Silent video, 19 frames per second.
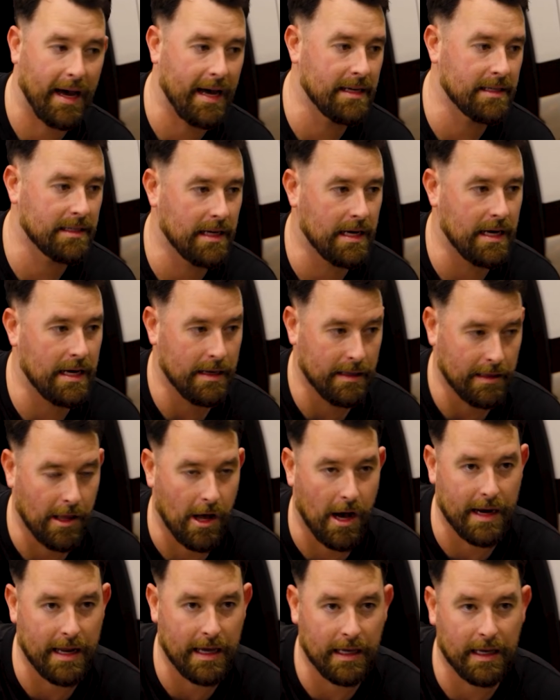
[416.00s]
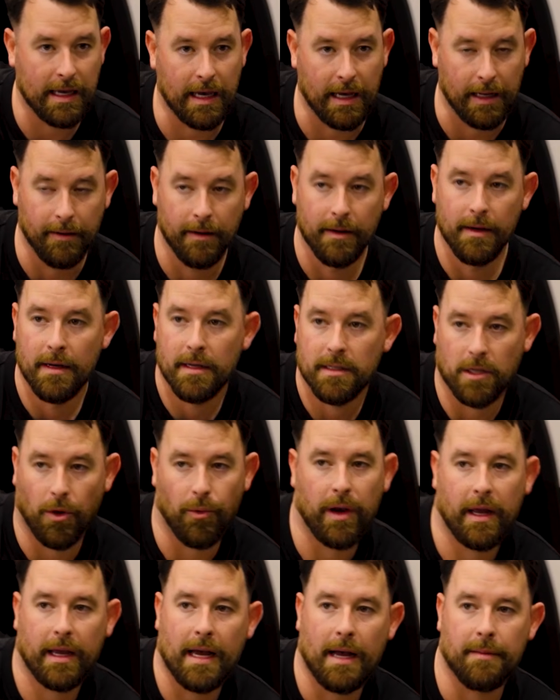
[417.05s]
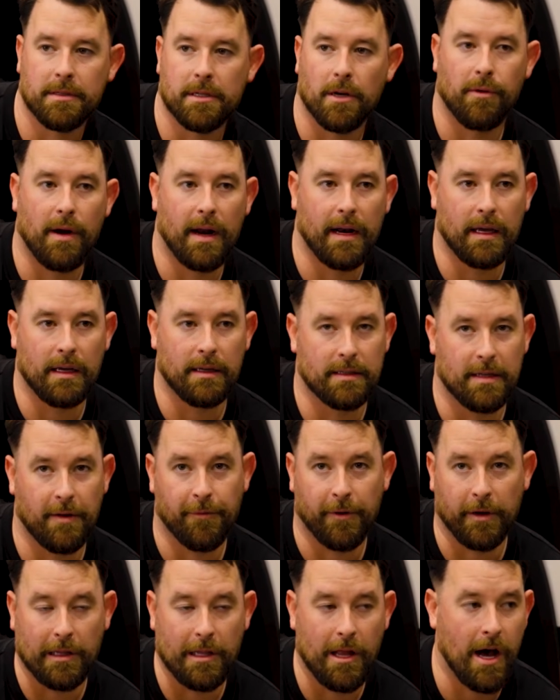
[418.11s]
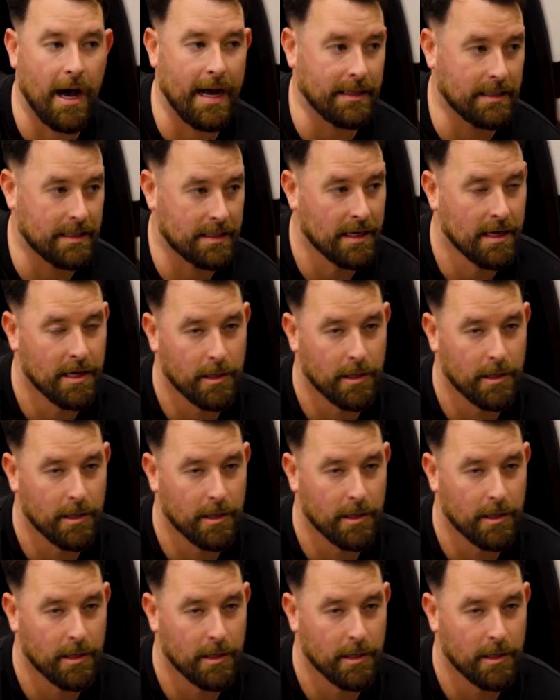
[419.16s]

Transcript: KC lighting kit. So when it comes to running different lights,